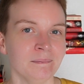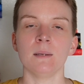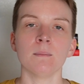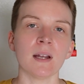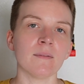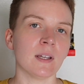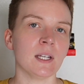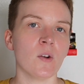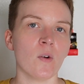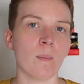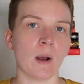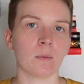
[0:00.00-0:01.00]
In my
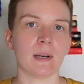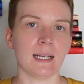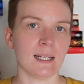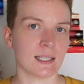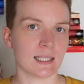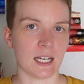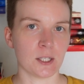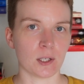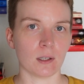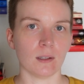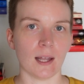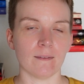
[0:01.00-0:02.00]
video about reading Station
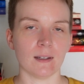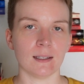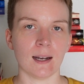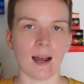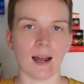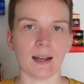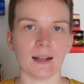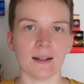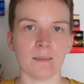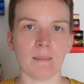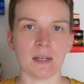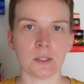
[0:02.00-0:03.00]
11,
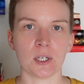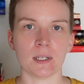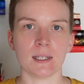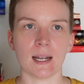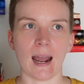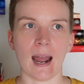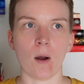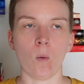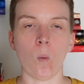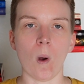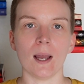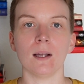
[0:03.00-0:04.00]
I mentioned how
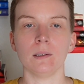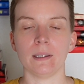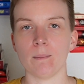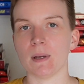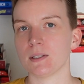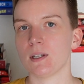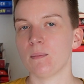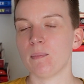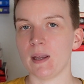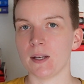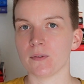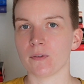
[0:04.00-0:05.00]
wild it must have
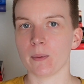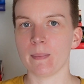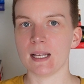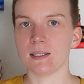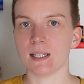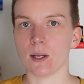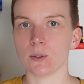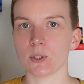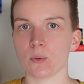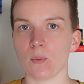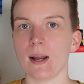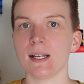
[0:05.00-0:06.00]
been for Mandel
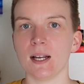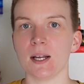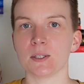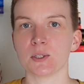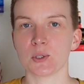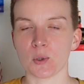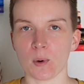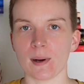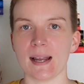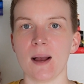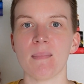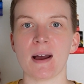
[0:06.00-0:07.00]
to write a
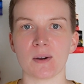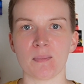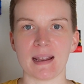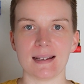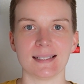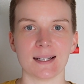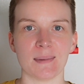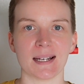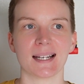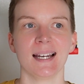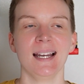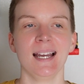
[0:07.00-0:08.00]
story about a
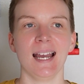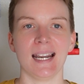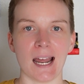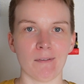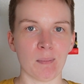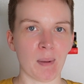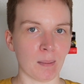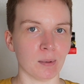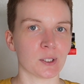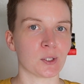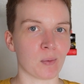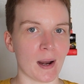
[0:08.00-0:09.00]
pandemic and have it
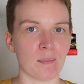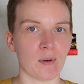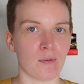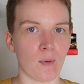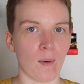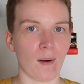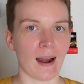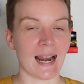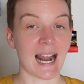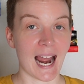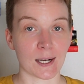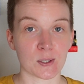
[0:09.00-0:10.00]
published right before an
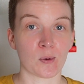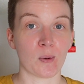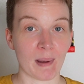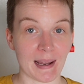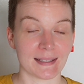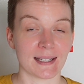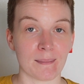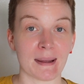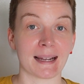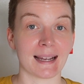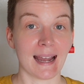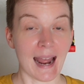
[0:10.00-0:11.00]
actual
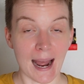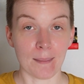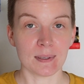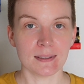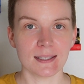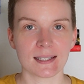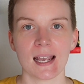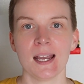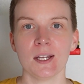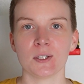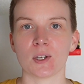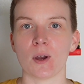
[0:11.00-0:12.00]
pandemic happens.
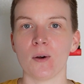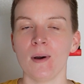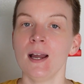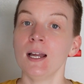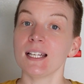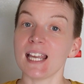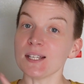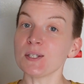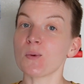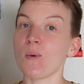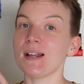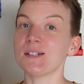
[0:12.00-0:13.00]
So
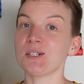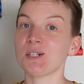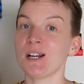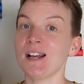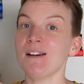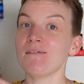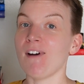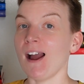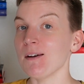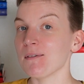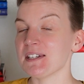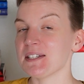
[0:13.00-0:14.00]
guess which
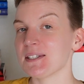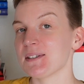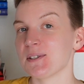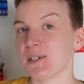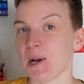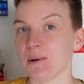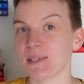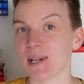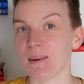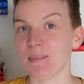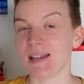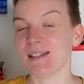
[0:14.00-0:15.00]
virus shows
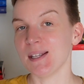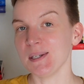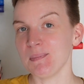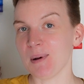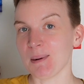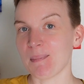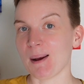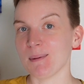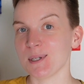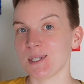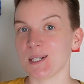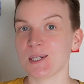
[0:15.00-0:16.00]
up in this book
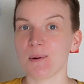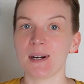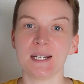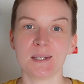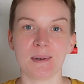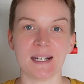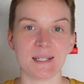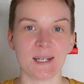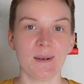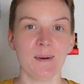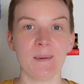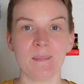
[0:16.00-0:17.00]
published in
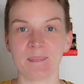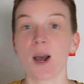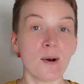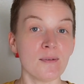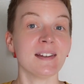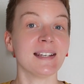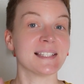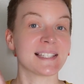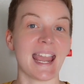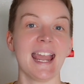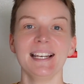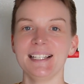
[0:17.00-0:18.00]
2022? COVID is
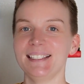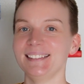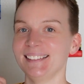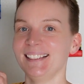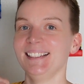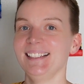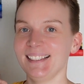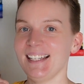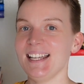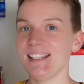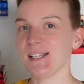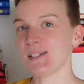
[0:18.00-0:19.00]
canon
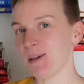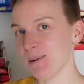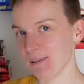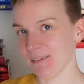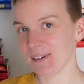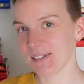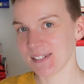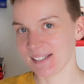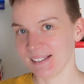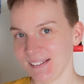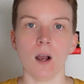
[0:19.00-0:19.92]
in this universe.